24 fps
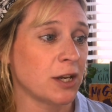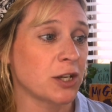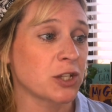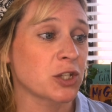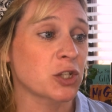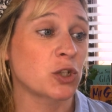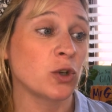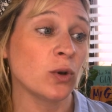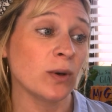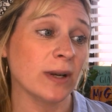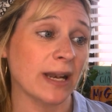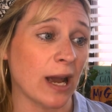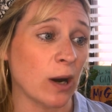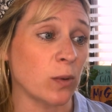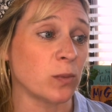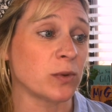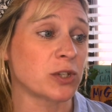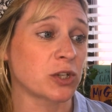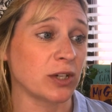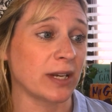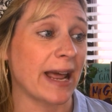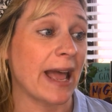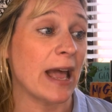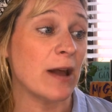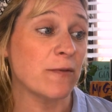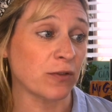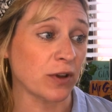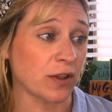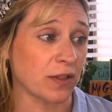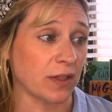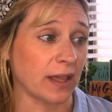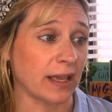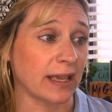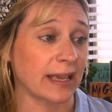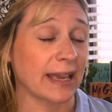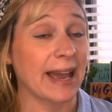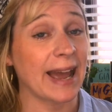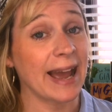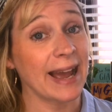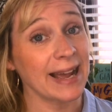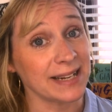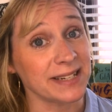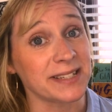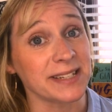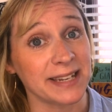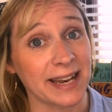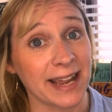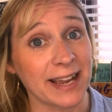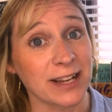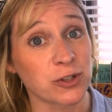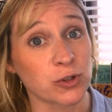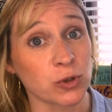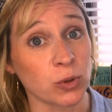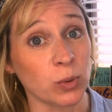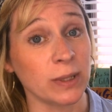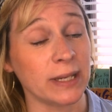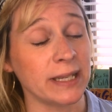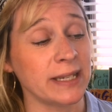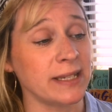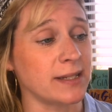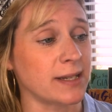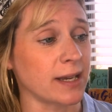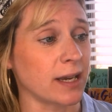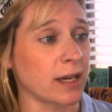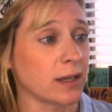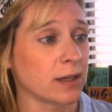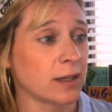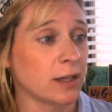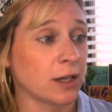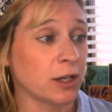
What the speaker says: Snotlout was good at everything and a natural leader.